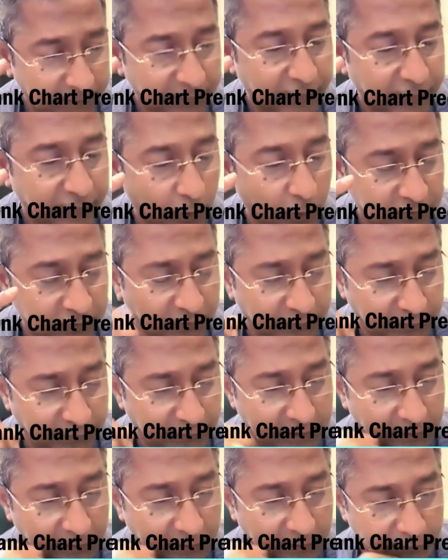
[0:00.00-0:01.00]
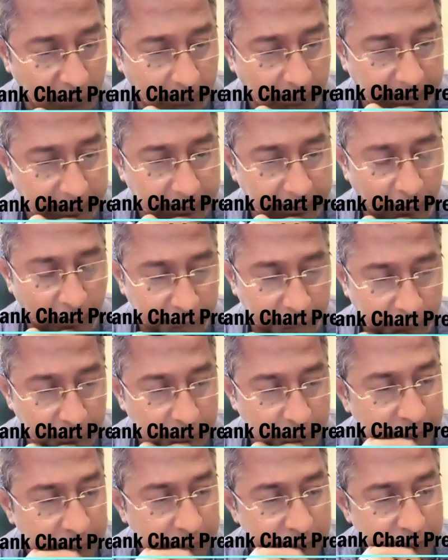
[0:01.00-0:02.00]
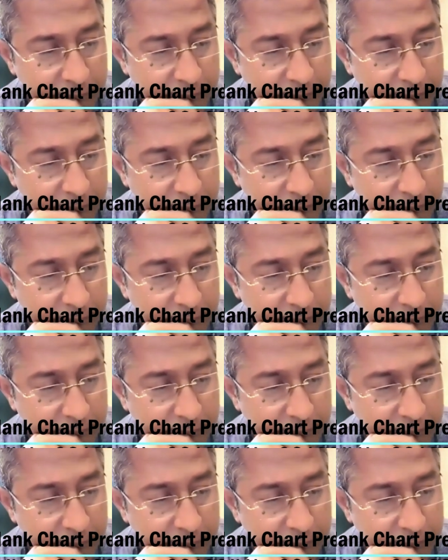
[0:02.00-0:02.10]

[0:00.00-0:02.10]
bit philosophical for many of you.